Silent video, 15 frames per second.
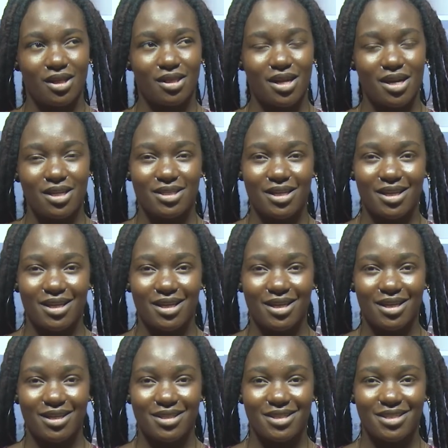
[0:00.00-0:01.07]
That is an
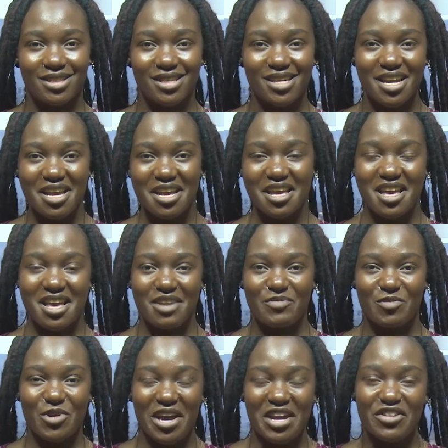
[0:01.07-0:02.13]
English. Hey,
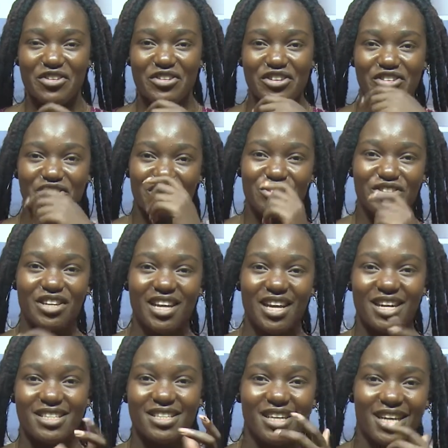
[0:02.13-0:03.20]
you can
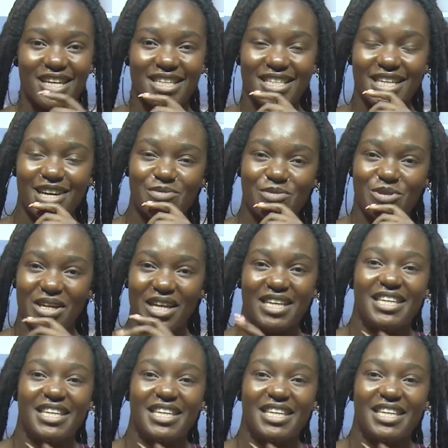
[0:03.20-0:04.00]
get us on a kitambo.